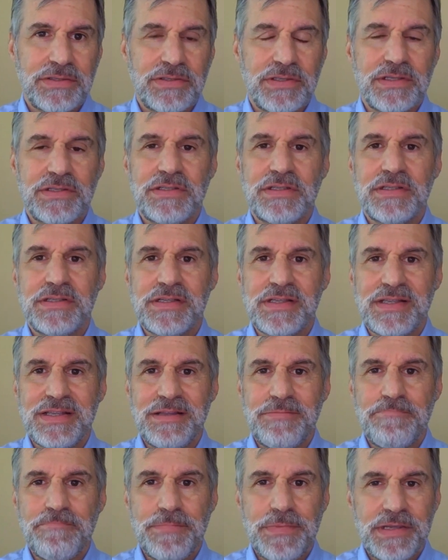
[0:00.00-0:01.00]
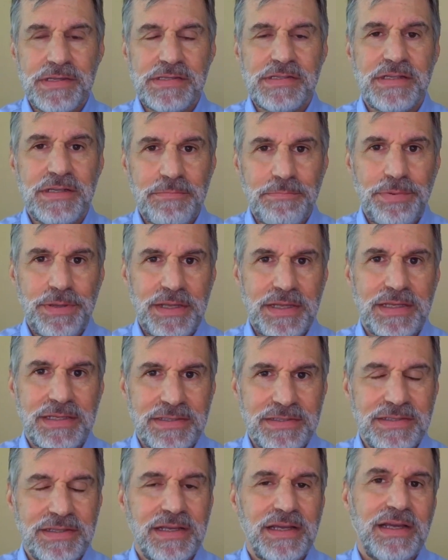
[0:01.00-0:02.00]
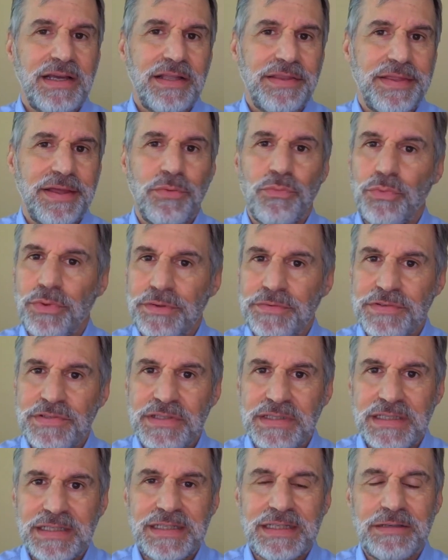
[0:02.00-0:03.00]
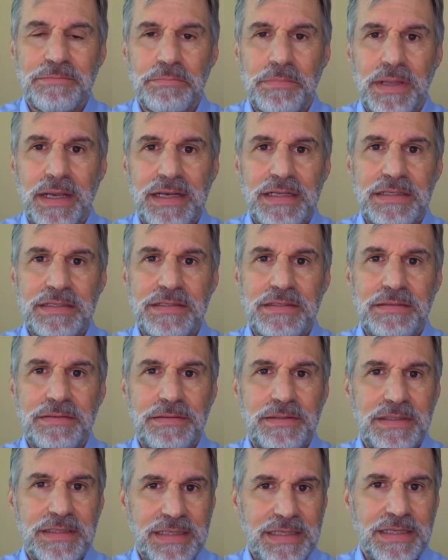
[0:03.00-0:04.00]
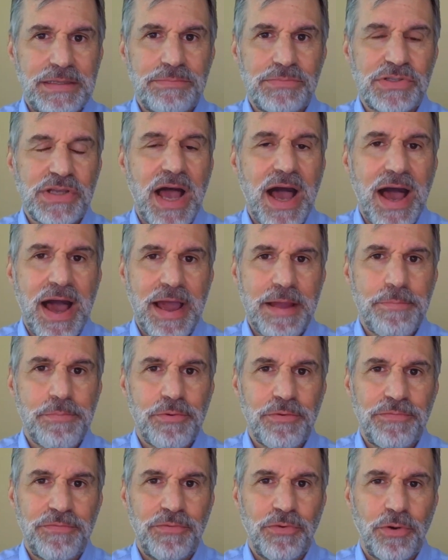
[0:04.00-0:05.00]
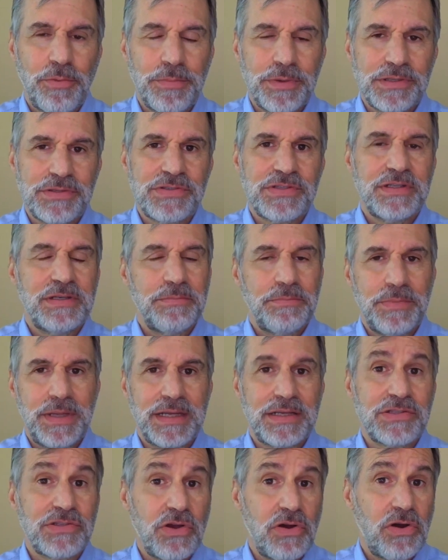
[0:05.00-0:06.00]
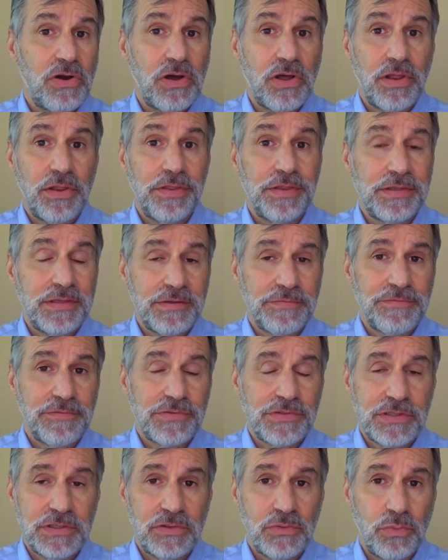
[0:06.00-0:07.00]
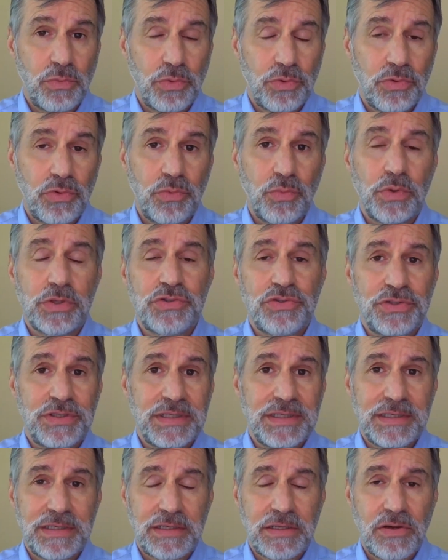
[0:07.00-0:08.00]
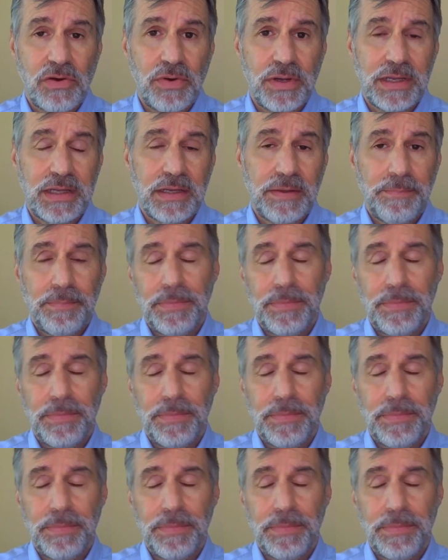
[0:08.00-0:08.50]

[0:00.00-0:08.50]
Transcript: This is the missing piece that we've seen in many teams' high performance, and it makes all the difference in the world once you get it going.